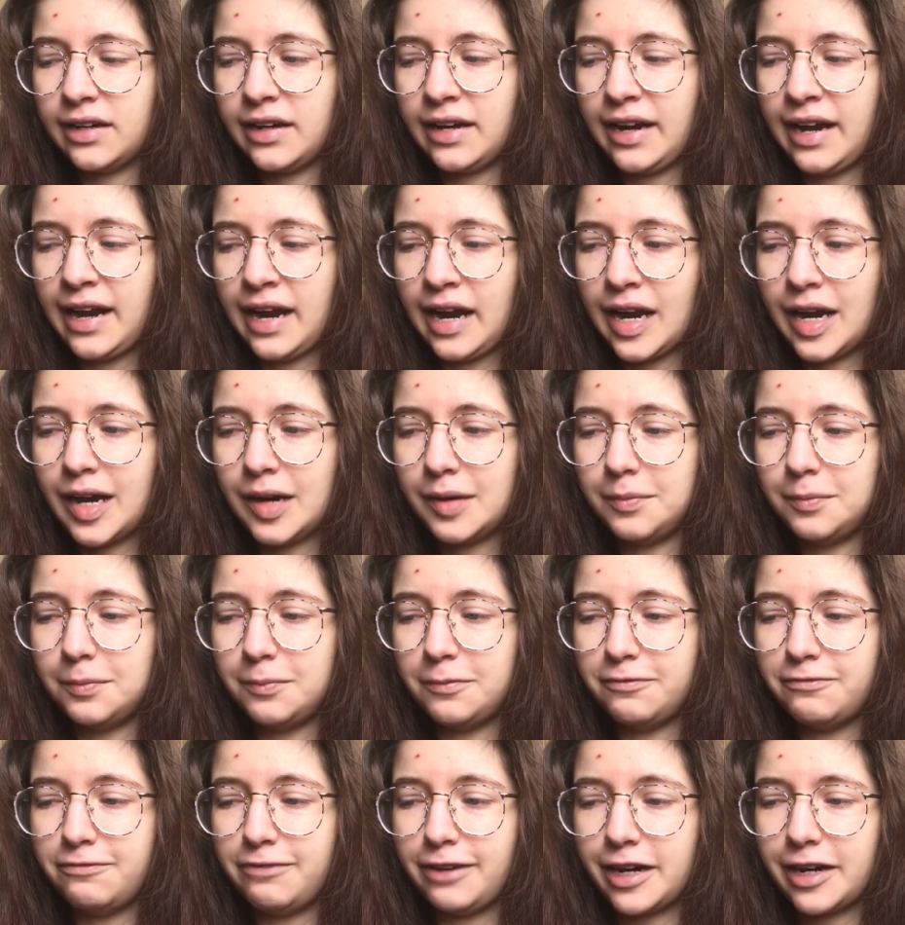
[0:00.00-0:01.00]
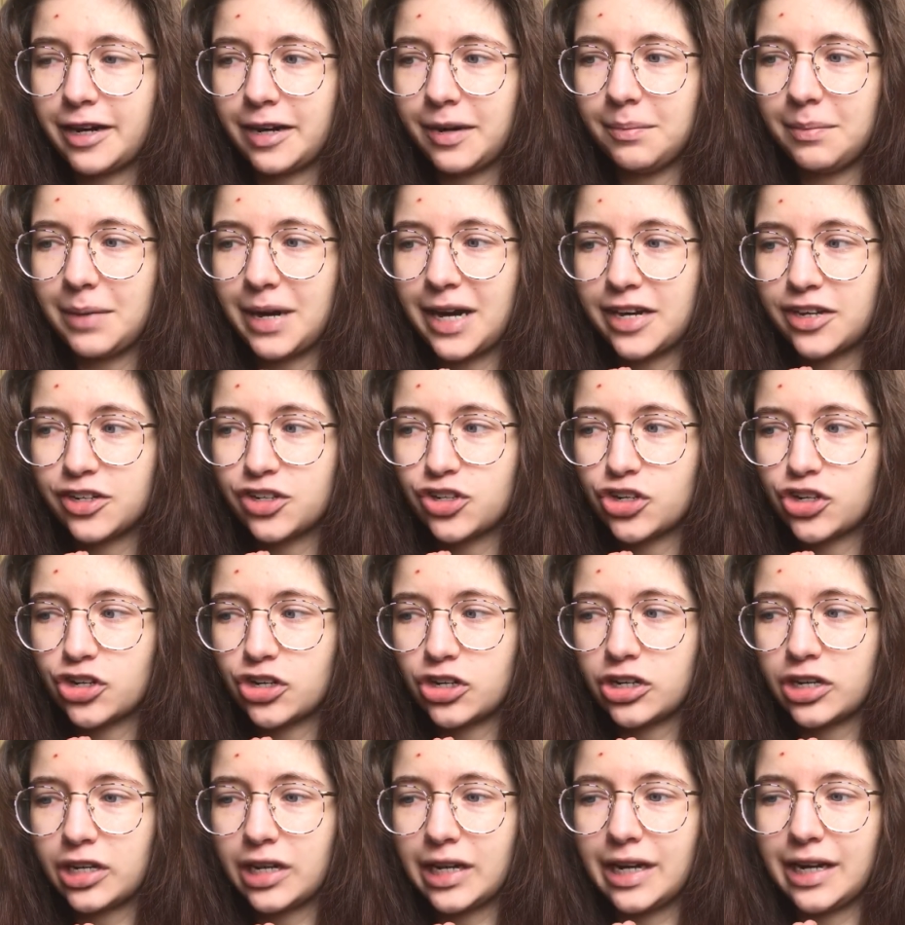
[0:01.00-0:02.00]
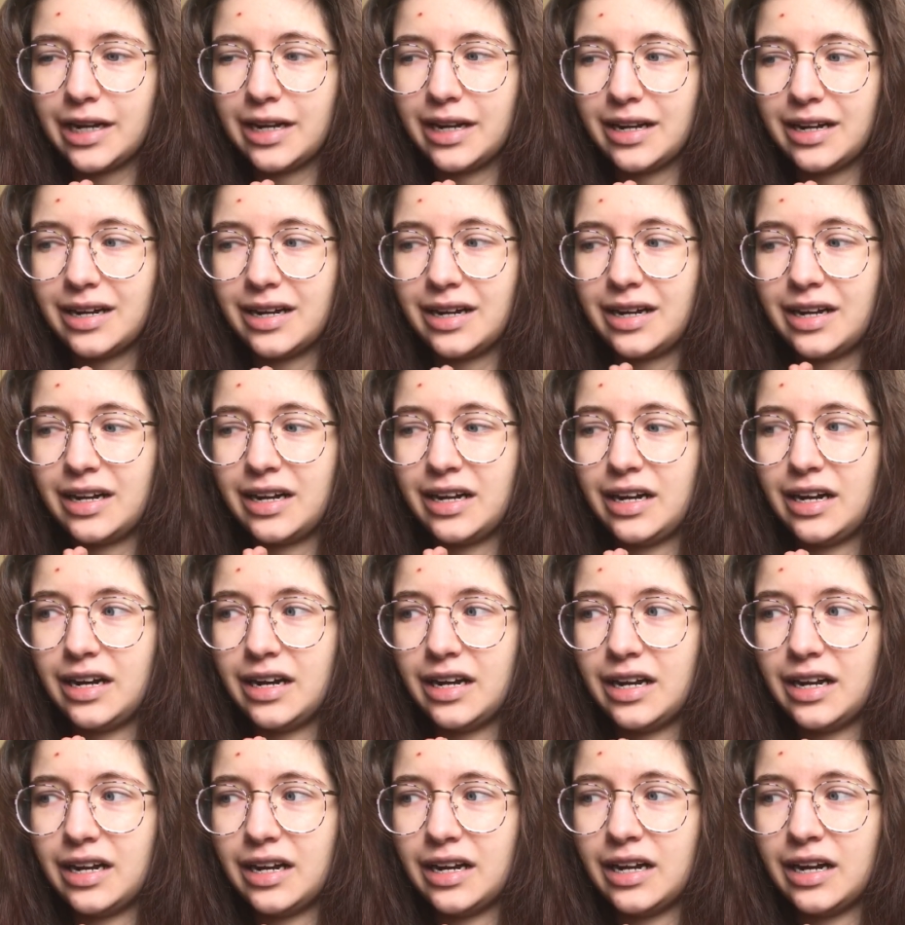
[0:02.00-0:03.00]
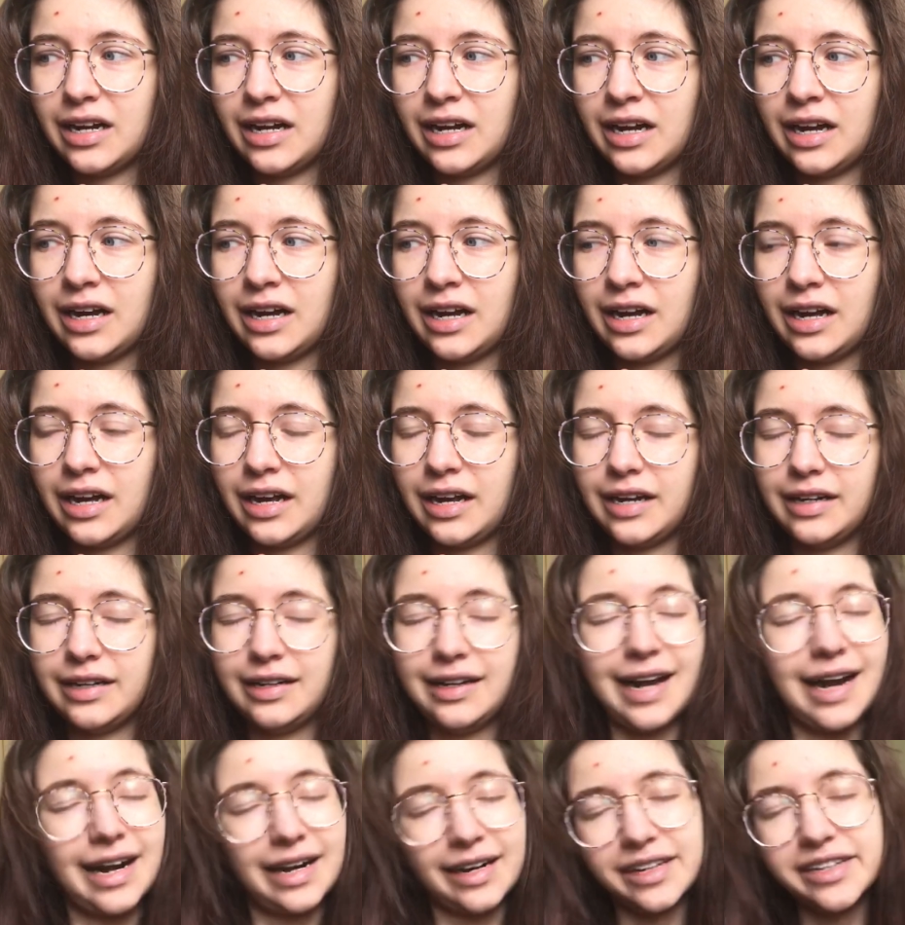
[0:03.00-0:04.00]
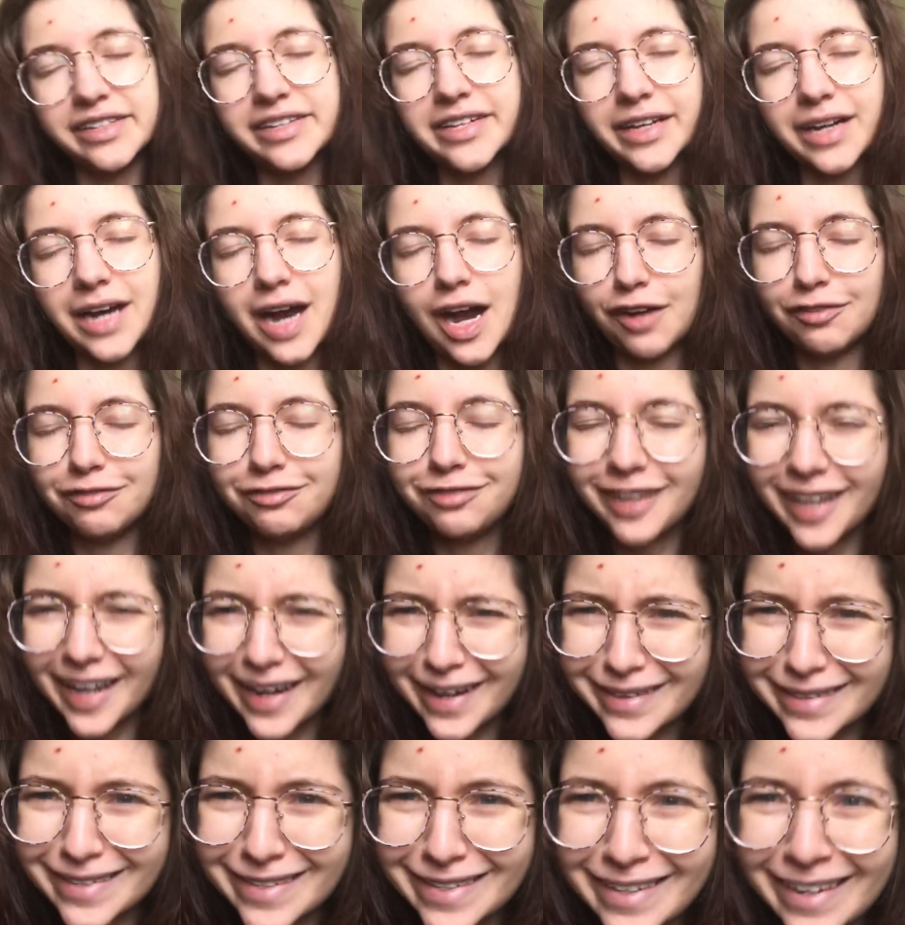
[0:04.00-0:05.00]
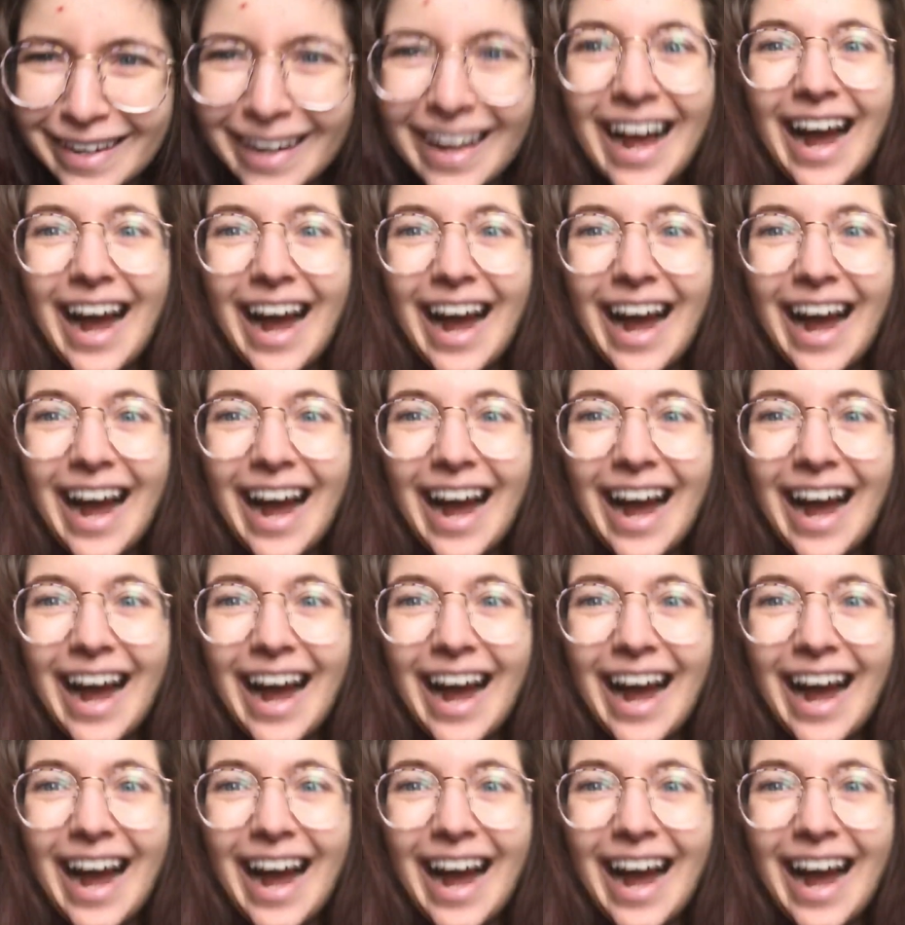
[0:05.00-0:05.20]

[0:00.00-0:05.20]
am very much Uh, not into conflict.